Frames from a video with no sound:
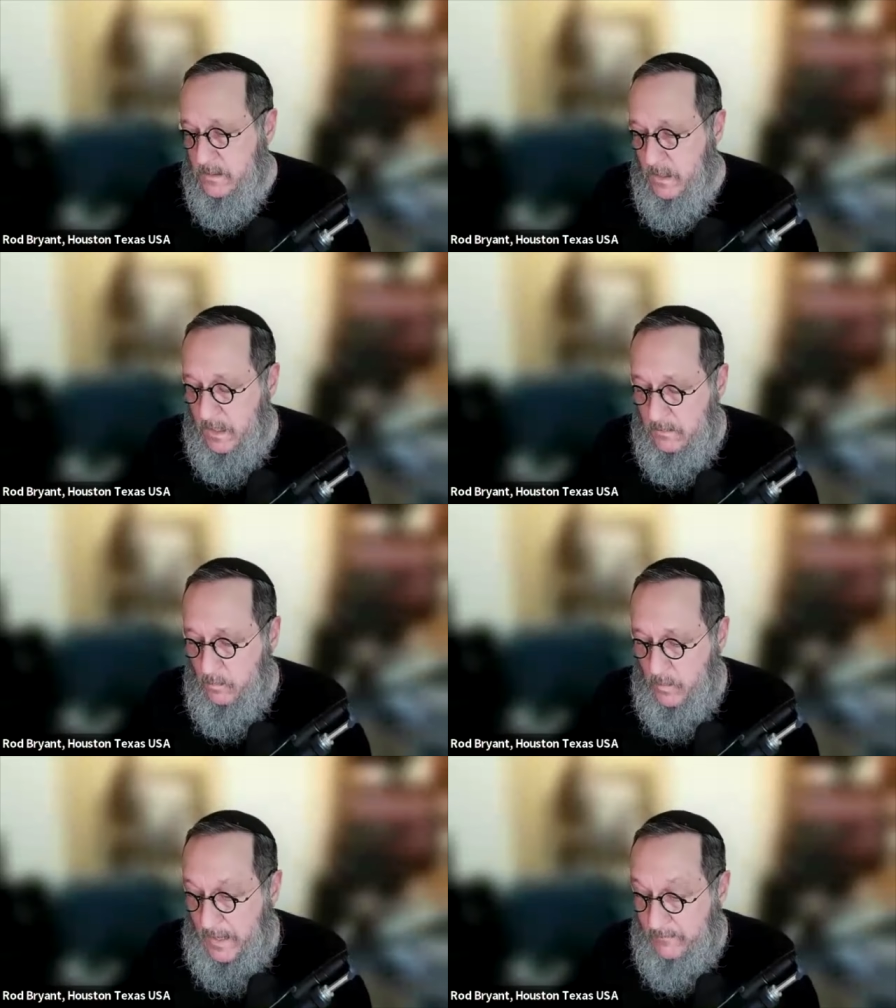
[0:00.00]
uh,
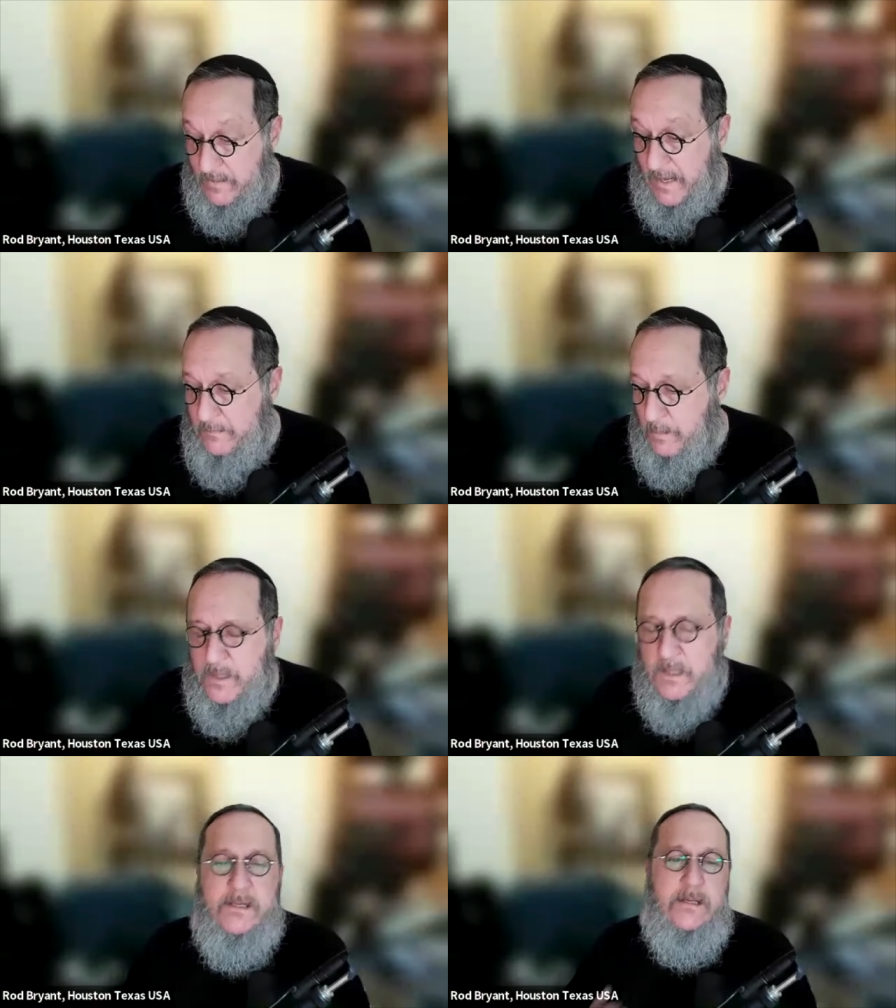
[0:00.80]
we have the
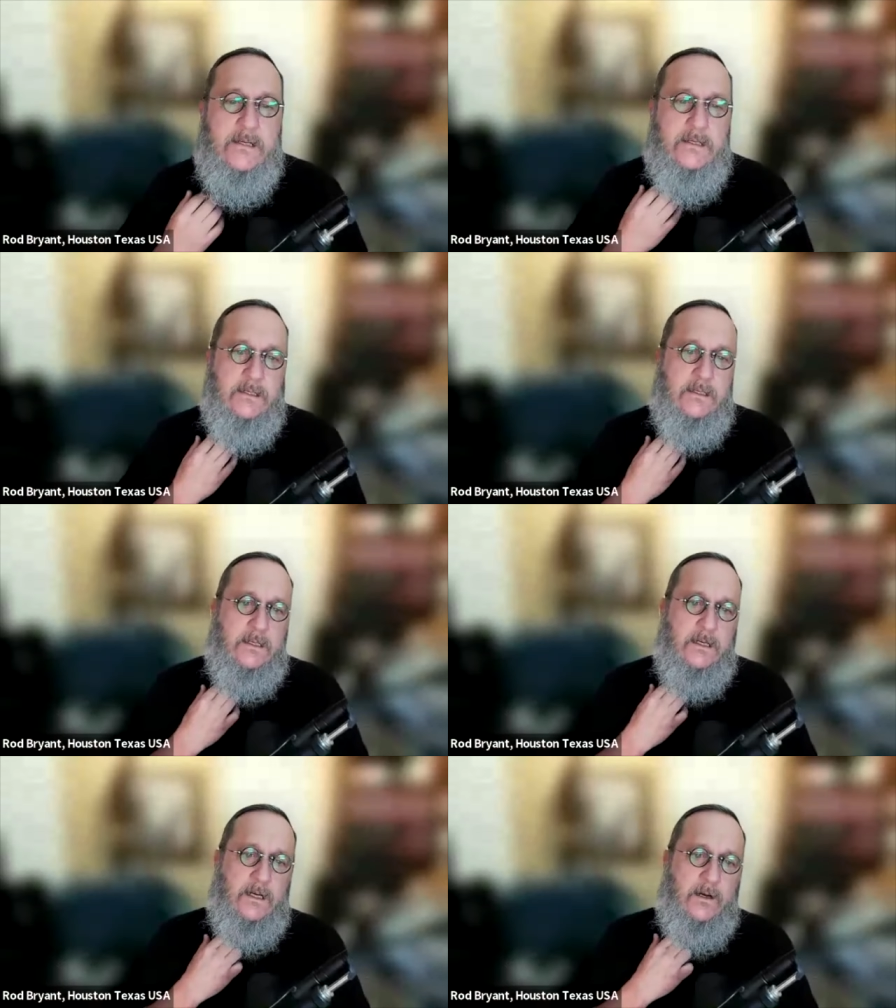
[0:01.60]
capability
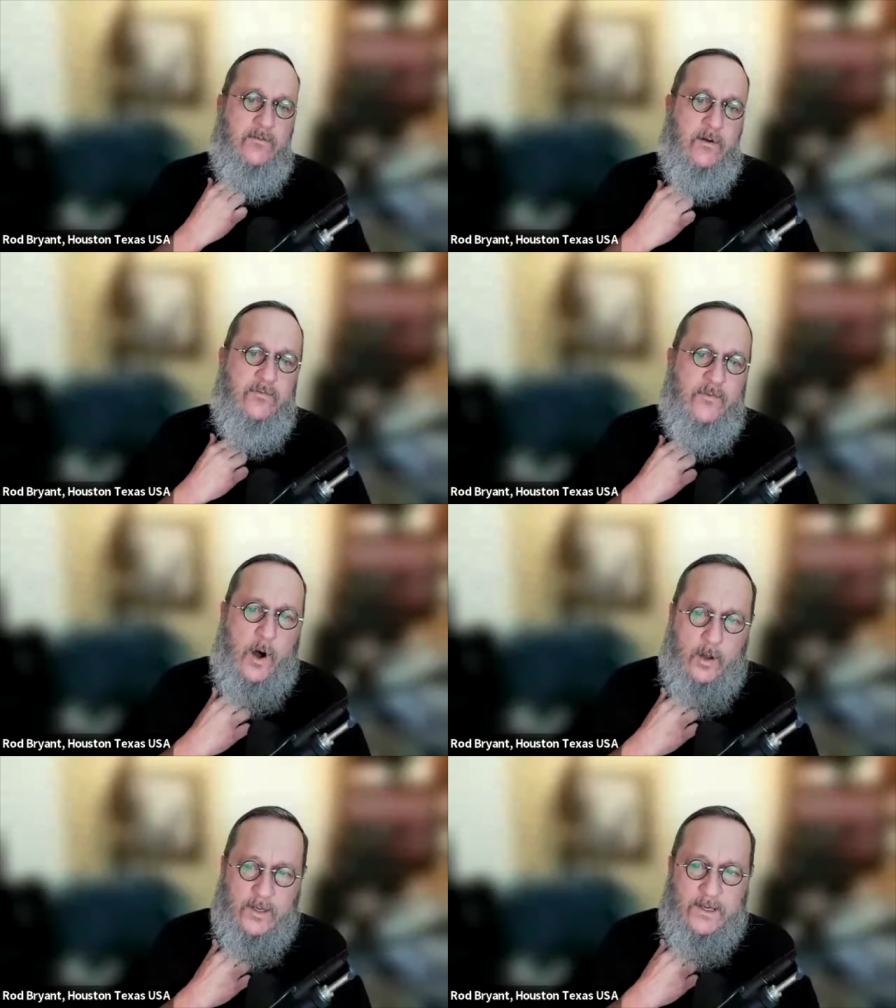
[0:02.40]
of
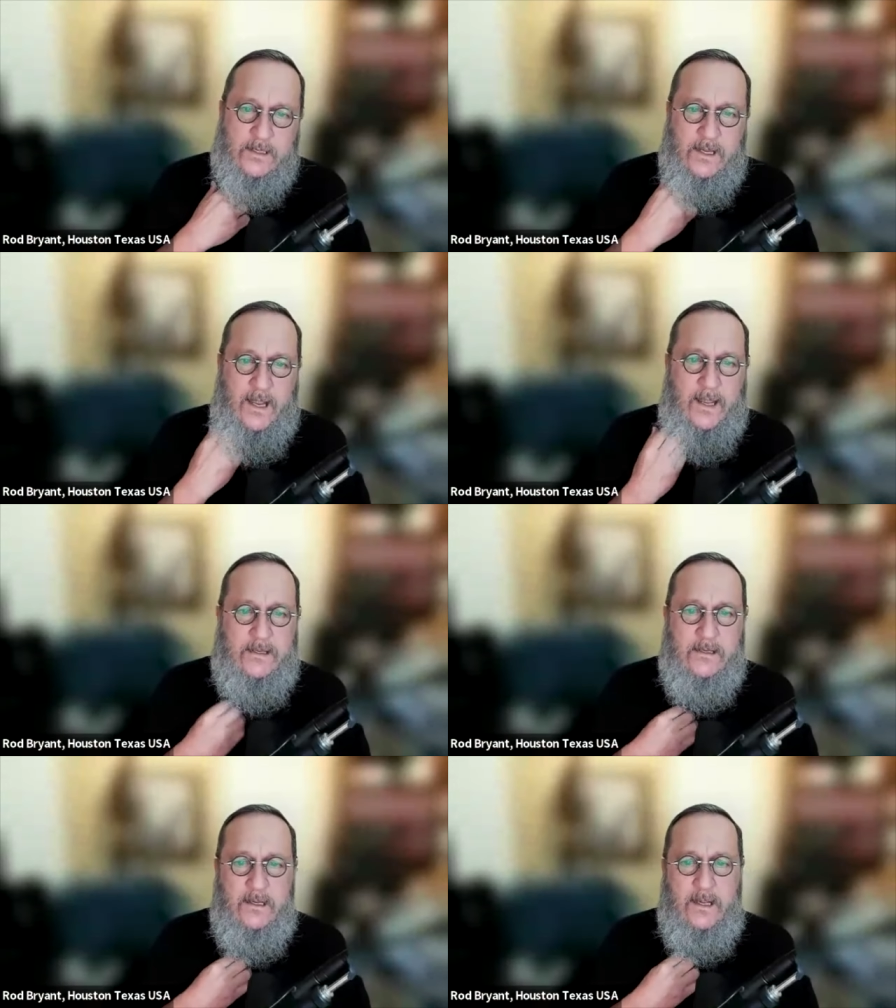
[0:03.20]
falling
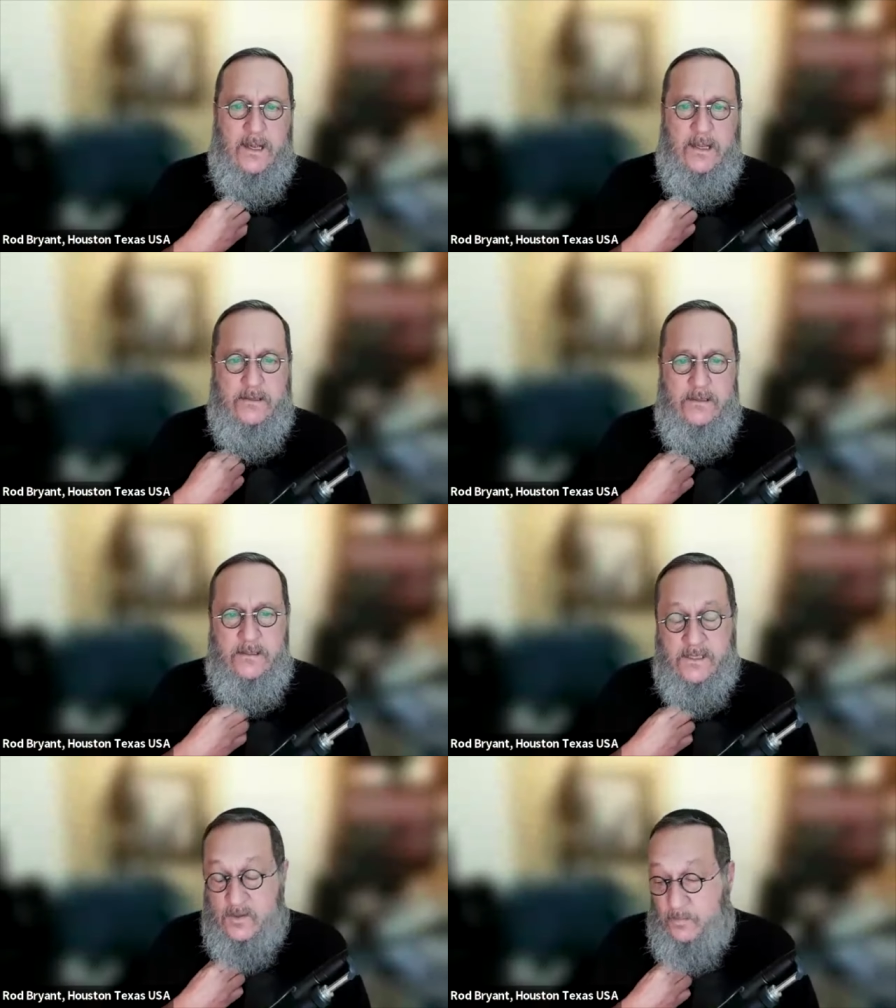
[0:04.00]
and and
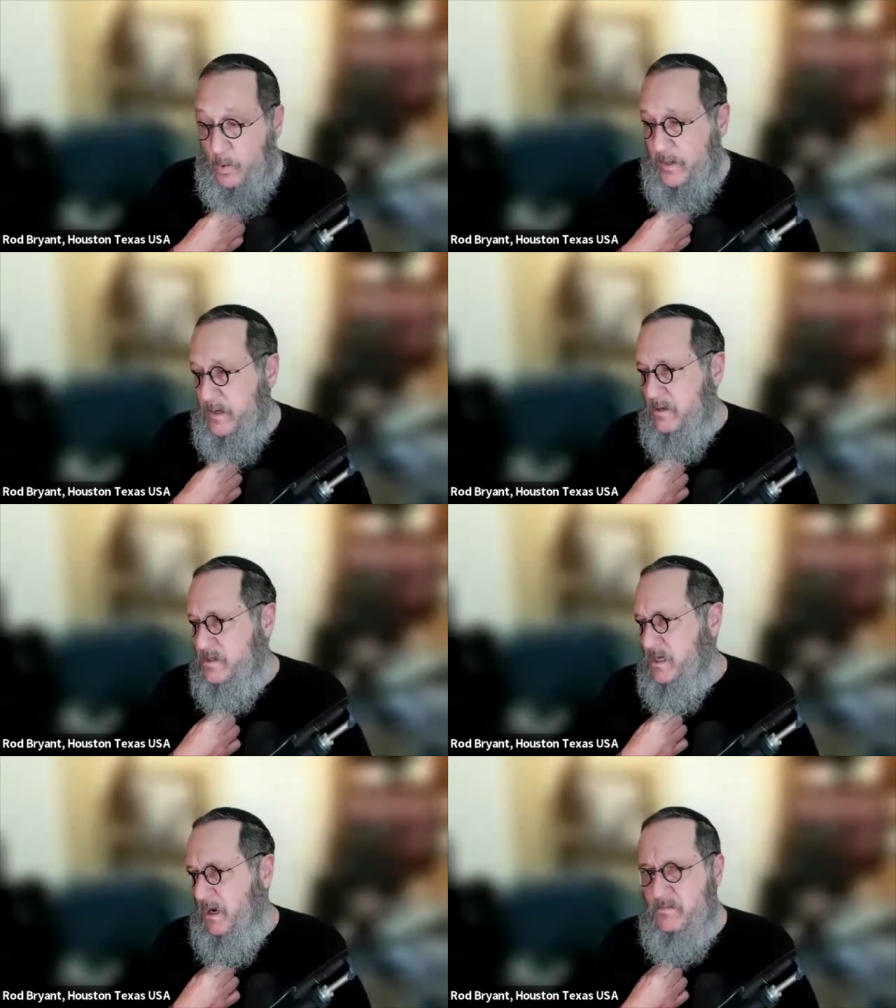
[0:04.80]
disappointing
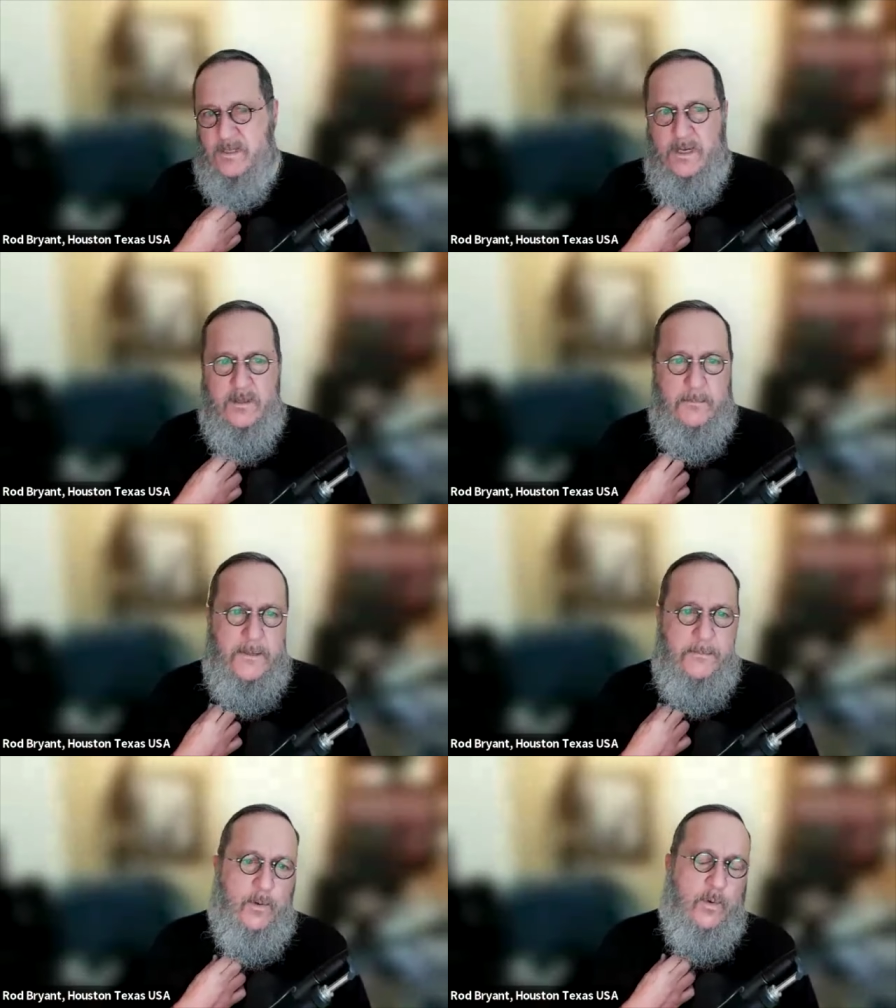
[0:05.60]
ourselves and other
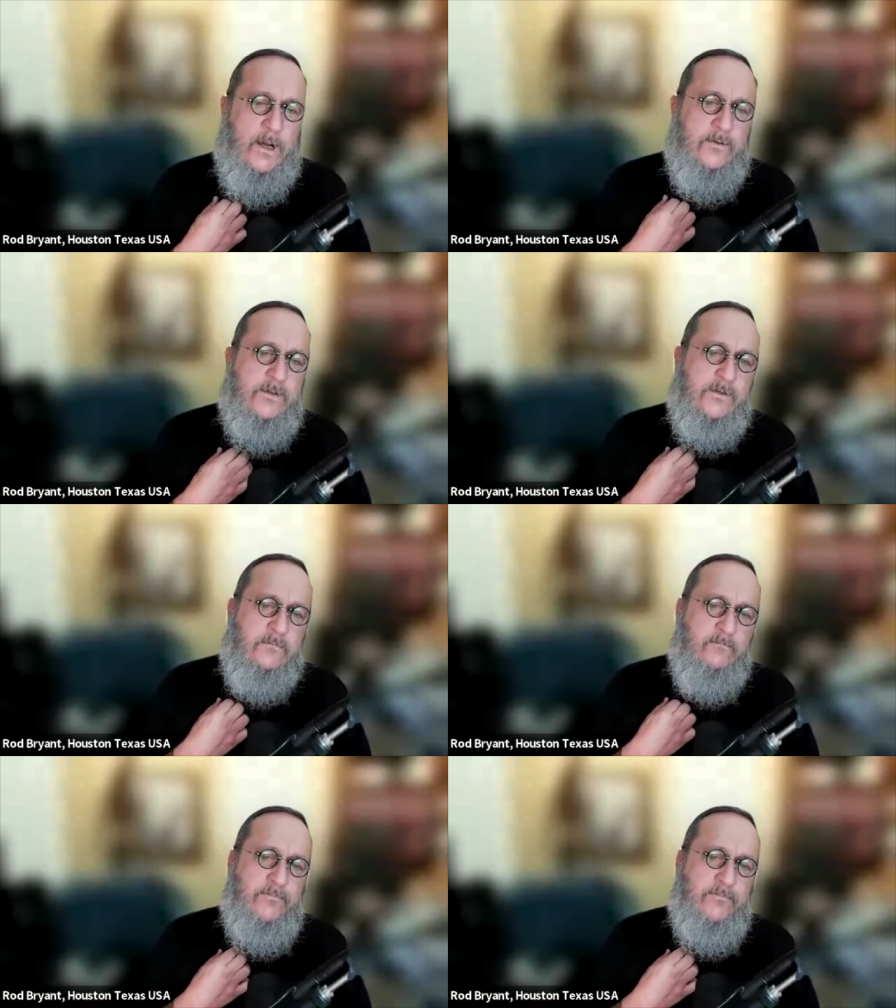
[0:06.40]
people around us.